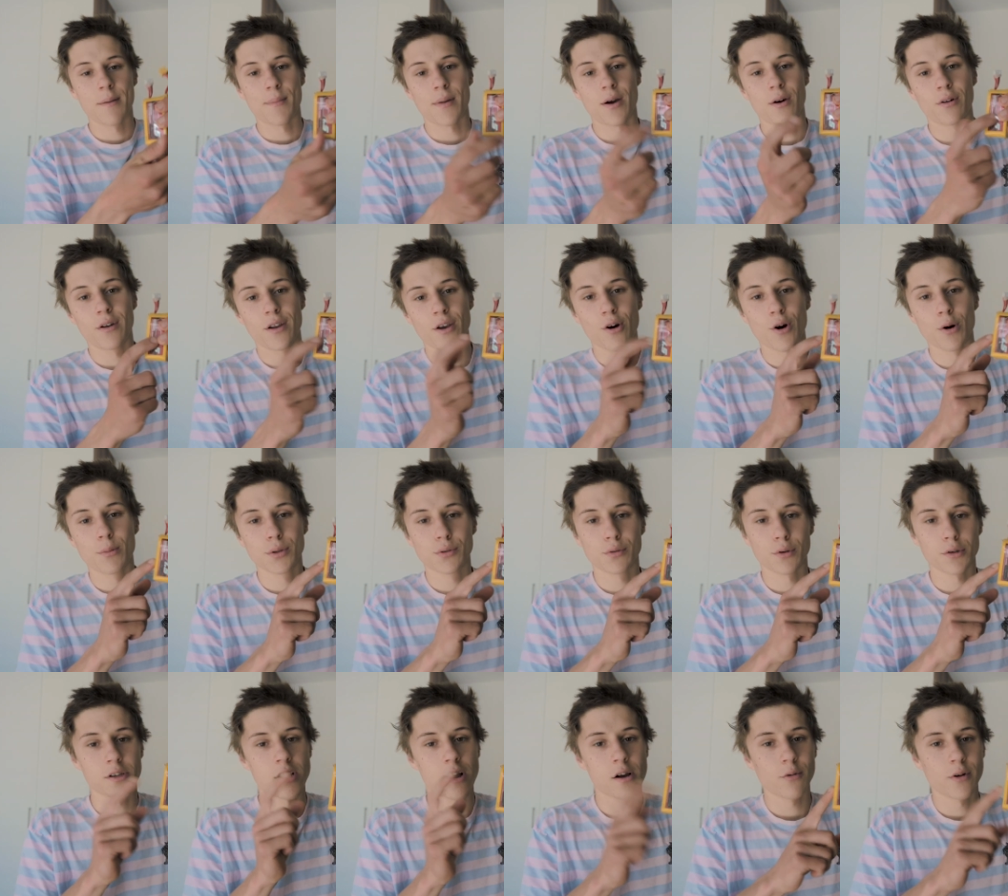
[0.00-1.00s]
My only hopes
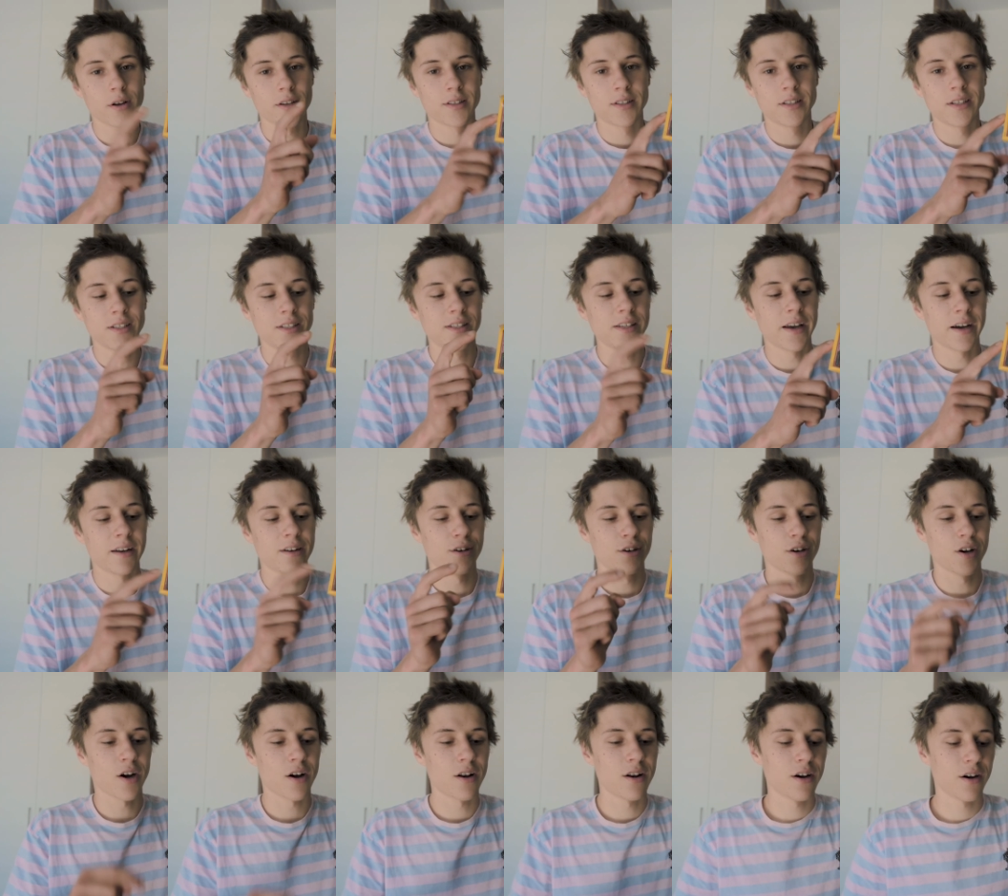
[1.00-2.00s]
was always this yellow
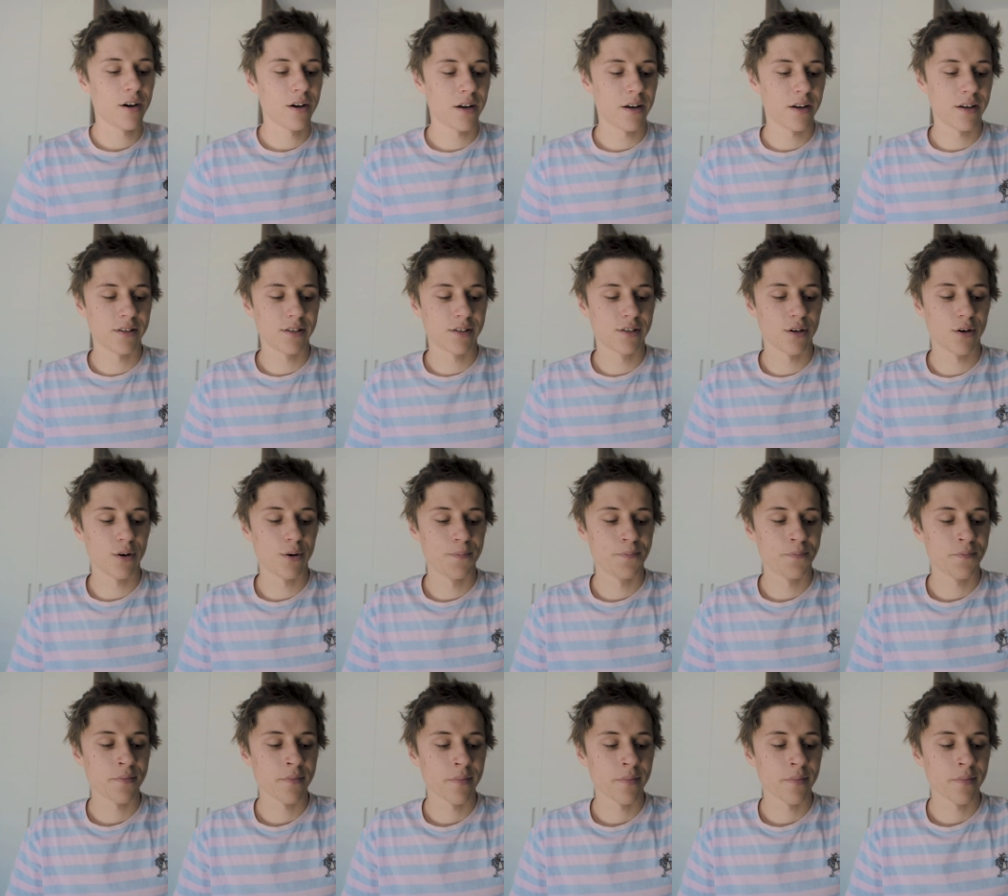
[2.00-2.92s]
color and so